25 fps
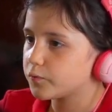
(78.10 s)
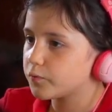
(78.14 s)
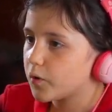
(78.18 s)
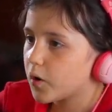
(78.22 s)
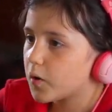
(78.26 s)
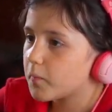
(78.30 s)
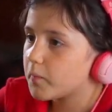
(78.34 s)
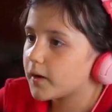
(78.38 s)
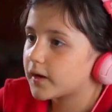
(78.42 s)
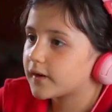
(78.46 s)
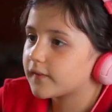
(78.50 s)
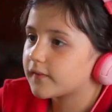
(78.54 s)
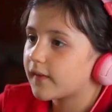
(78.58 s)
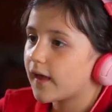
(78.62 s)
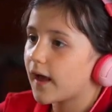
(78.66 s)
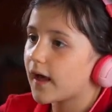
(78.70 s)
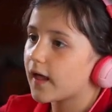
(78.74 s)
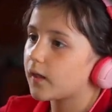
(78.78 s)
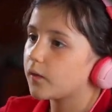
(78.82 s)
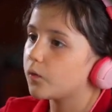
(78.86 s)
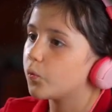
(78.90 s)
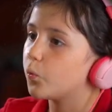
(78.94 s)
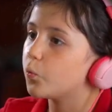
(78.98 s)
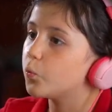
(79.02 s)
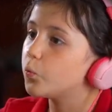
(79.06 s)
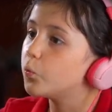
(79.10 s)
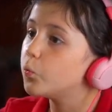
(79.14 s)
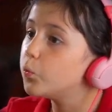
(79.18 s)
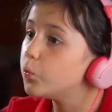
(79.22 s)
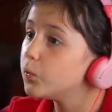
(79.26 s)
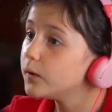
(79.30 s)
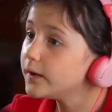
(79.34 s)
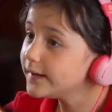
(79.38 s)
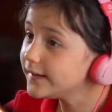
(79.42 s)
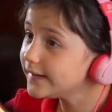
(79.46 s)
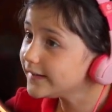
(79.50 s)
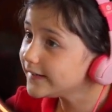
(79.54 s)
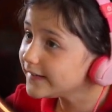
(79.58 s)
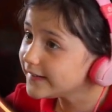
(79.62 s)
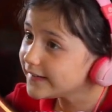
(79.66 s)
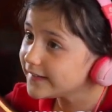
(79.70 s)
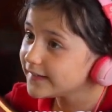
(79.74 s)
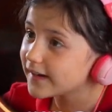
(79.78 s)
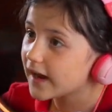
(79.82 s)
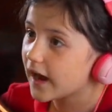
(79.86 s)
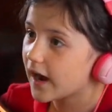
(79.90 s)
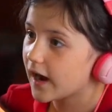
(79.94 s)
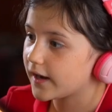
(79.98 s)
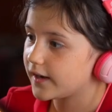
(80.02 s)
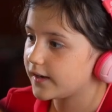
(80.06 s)
Robux
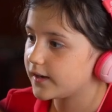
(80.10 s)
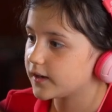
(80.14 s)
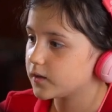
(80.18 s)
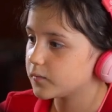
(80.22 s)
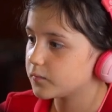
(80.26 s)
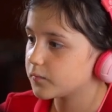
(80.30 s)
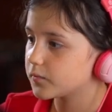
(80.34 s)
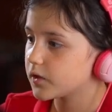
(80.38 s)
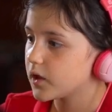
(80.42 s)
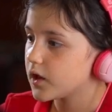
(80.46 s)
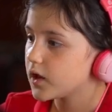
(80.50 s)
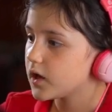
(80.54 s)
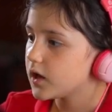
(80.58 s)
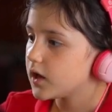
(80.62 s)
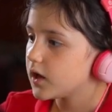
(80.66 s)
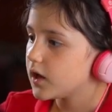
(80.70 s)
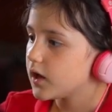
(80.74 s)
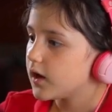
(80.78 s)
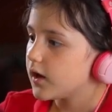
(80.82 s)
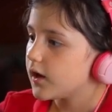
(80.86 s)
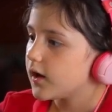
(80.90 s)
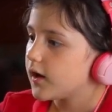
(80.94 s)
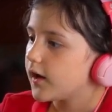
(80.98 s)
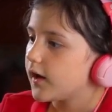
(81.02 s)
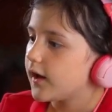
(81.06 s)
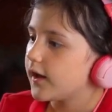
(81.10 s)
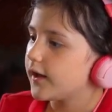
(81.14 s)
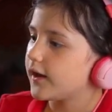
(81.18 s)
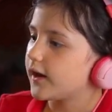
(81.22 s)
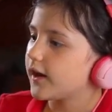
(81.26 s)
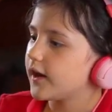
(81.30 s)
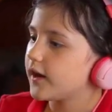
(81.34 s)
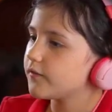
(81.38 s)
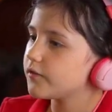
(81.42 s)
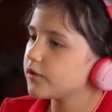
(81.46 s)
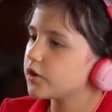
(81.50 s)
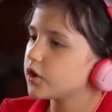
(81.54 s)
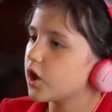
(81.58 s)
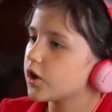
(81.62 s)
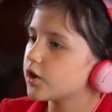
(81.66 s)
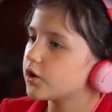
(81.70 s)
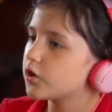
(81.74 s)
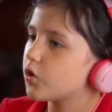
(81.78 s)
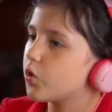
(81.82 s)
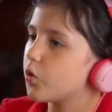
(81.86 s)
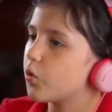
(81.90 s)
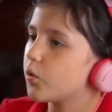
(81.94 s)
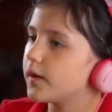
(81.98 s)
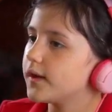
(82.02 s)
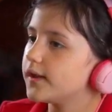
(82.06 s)
Halloween items. And I have a lot
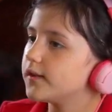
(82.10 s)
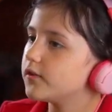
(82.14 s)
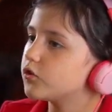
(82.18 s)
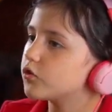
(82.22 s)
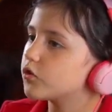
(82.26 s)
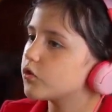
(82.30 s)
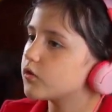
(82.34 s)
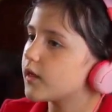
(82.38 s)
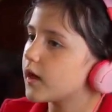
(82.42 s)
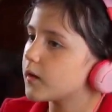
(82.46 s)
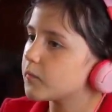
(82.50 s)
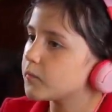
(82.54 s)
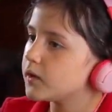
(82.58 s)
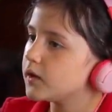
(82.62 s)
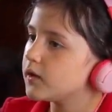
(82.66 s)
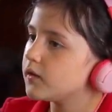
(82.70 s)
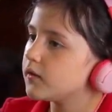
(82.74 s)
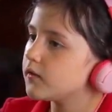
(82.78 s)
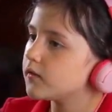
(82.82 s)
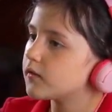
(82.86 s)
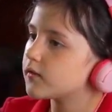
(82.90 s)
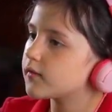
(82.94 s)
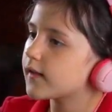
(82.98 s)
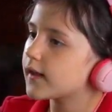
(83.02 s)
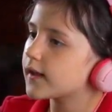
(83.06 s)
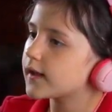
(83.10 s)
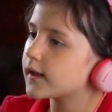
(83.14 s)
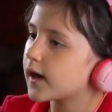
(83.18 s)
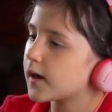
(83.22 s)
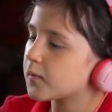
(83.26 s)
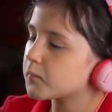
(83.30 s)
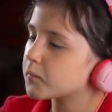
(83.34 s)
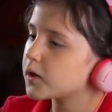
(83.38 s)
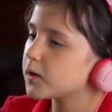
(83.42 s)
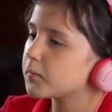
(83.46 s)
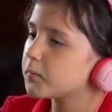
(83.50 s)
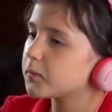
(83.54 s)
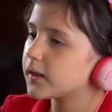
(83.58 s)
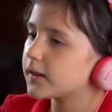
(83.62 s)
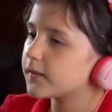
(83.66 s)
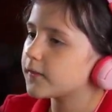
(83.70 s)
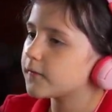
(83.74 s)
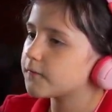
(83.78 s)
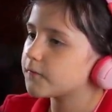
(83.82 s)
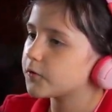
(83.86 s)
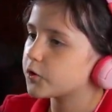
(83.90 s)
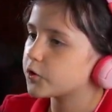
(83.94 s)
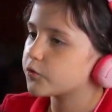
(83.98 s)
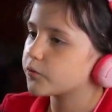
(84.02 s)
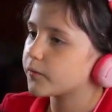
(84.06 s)
of coins, so that means like I'm gonna play
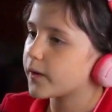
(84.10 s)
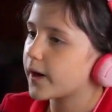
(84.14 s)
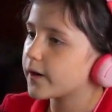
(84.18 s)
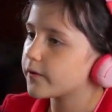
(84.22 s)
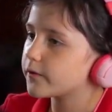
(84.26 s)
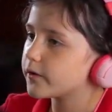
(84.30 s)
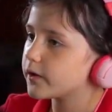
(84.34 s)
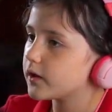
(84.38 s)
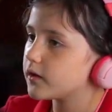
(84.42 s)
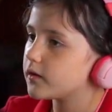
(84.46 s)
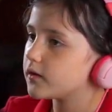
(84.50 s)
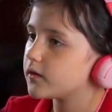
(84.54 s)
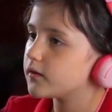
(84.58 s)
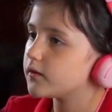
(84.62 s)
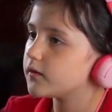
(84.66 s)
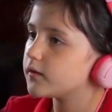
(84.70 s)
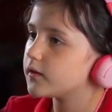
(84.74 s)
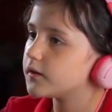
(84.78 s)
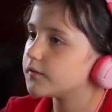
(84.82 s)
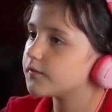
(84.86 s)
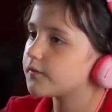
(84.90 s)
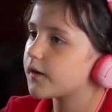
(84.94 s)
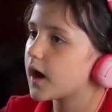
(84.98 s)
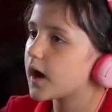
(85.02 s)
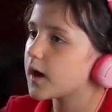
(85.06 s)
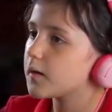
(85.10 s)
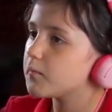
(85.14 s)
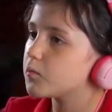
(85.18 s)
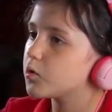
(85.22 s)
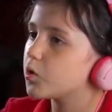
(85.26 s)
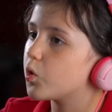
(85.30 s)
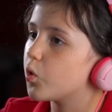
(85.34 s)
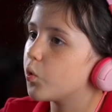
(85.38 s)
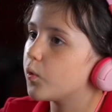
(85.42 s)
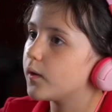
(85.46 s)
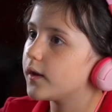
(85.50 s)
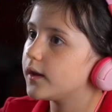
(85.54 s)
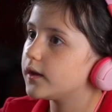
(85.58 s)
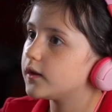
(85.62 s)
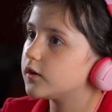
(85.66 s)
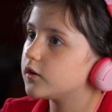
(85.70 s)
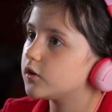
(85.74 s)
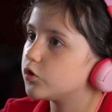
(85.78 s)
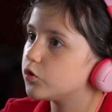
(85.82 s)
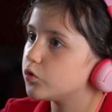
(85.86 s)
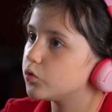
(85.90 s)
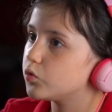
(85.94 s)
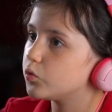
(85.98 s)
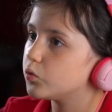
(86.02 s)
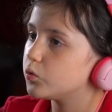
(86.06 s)
the first round and see if I'm going
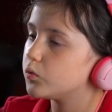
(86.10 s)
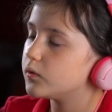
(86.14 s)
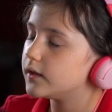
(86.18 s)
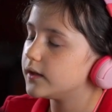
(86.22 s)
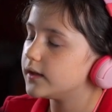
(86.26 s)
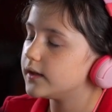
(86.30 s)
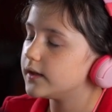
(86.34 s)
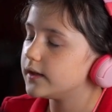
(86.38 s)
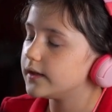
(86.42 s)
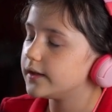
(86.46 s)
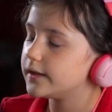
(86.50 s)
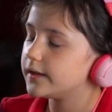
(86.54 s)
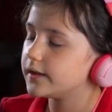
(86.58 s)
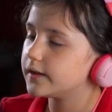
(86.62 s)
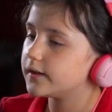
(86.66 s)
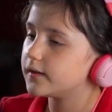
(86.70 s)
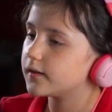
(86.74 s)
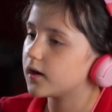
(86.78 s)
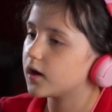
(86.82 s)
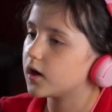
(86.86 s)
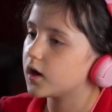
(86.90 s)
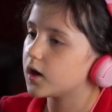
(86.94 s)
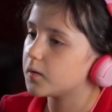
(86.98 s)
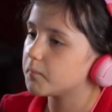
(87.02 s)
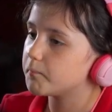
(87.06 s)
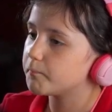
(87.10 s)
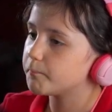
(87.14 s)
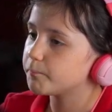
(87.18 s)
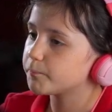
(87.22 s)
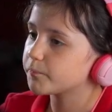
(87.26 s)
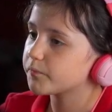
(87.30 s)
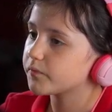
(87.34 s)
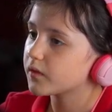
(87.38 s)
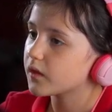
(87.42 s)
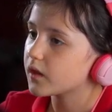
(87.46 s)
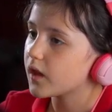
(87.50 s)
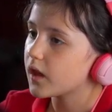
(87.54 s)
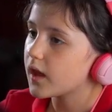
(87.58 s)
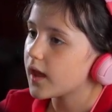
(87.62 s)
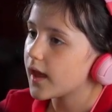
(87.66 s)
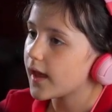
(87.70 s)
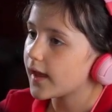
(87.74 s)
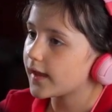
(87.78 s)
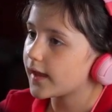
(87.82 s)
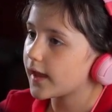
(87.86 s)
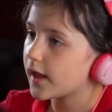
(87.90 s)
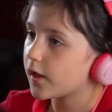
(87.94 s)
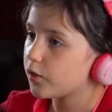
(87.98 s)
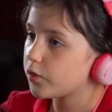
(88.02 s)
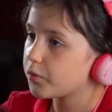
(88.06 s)
to need um,
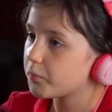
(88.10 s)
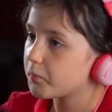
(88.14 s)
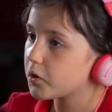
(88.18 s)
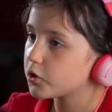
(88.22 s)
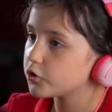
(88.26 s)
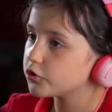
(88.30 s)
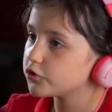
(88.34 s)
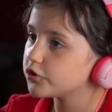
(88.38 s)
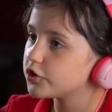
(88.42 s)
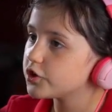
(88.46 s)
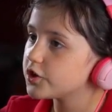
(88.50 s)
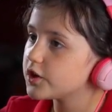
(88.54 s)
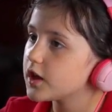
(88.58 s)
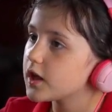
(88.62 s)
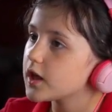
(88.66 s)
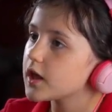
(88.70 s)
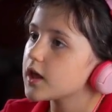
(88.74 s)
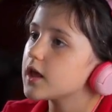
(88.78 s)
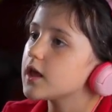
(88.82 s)
a health potion.